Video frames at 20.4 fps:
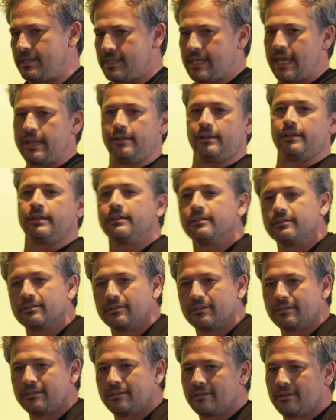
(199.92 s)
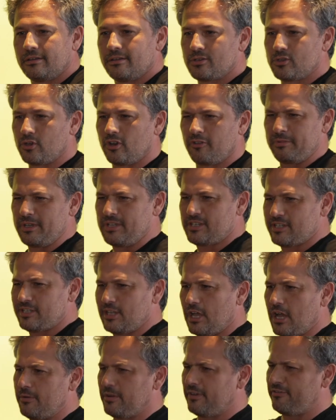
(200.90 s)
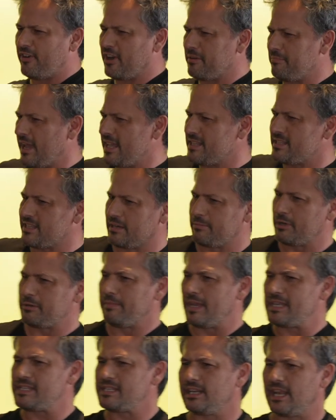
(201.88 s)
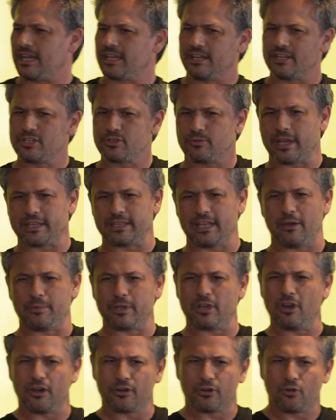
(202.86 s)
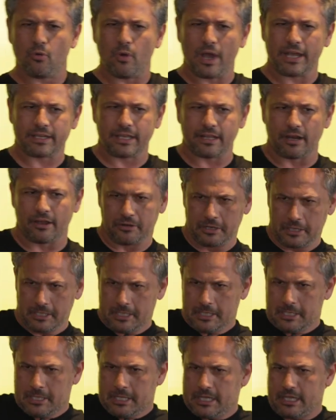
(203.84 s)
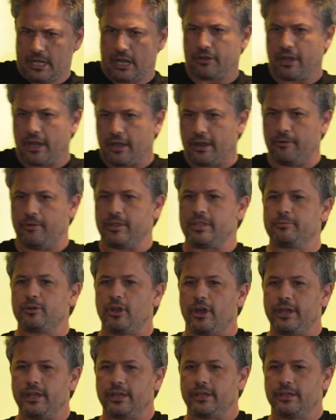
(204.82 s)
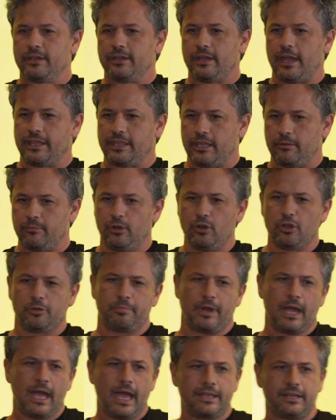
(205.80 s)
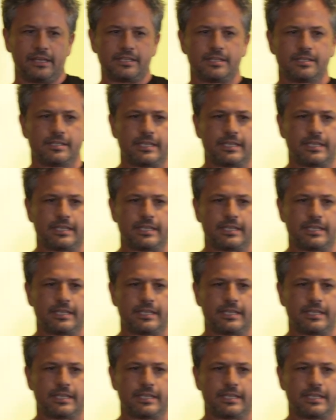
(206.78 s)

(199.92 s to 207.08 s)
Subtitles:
suddenly. Sort of be slow and fragmented and a bit messy like it is right now. We can't quite get our, a rhythm going. And then we'll look behind us and